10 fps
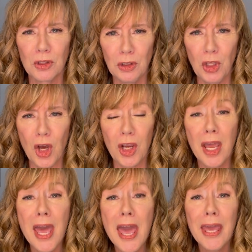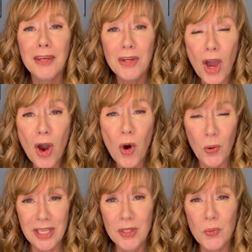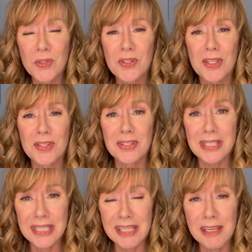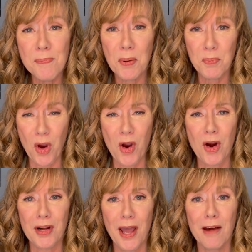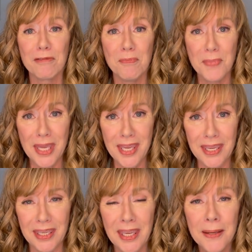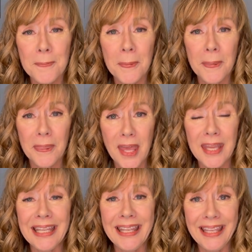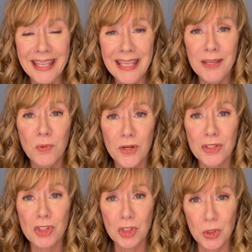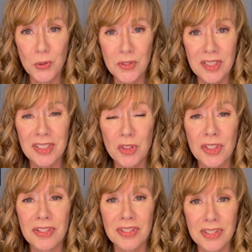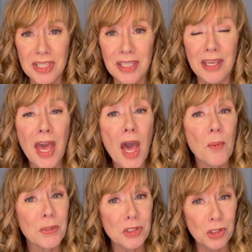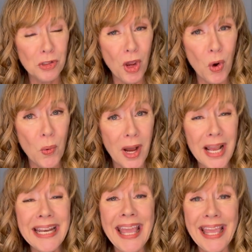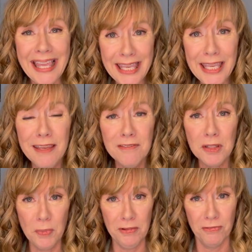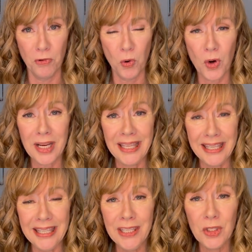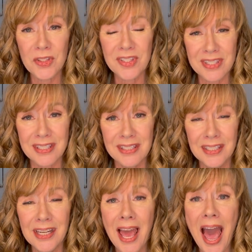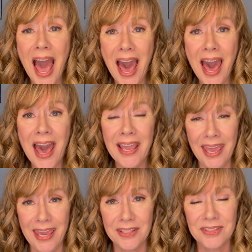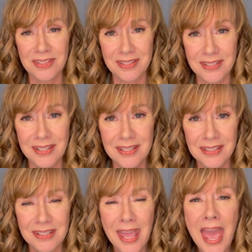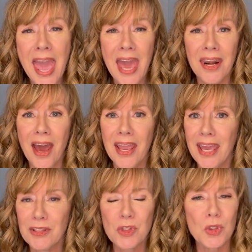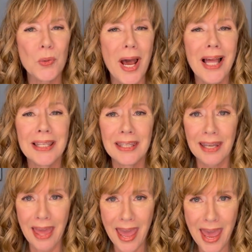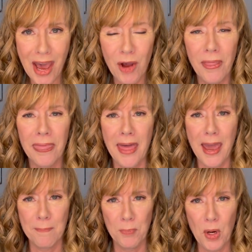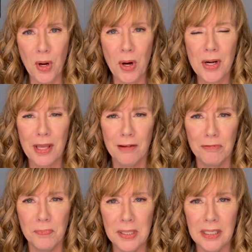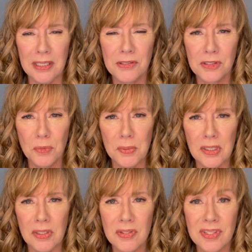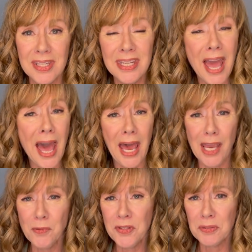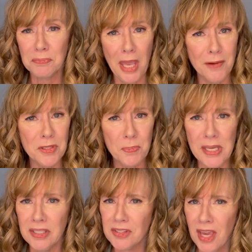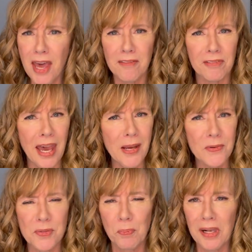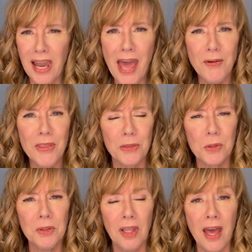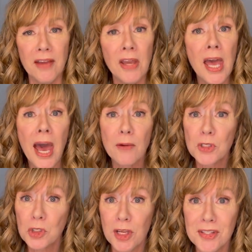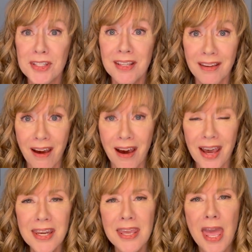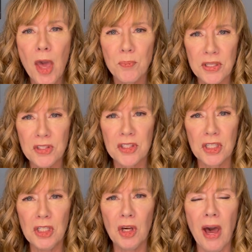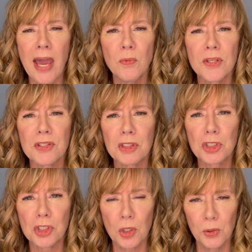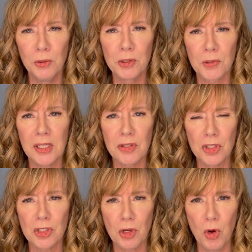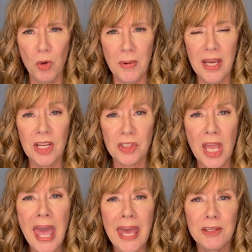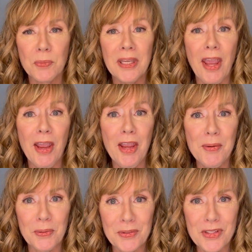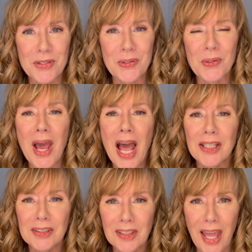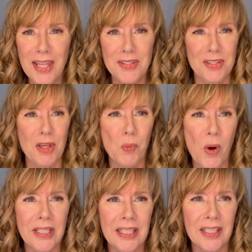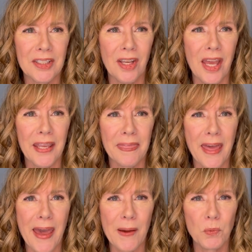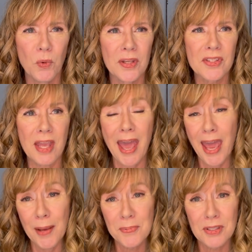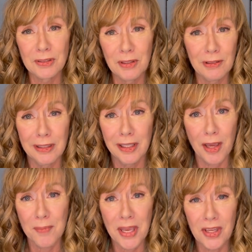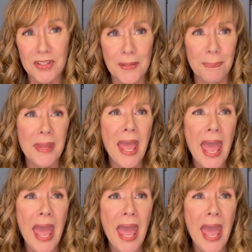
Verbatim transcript: look? No, it was this deep part of me that he was choosing to see. But you know what? Even before he could see it, I had to see it, and I had to allow that part of me to be seen. I was being tough. I was plowing through life. I was trusting God, but still I was shouldering so much. And to be able to let someone in like that was absolutely amazing.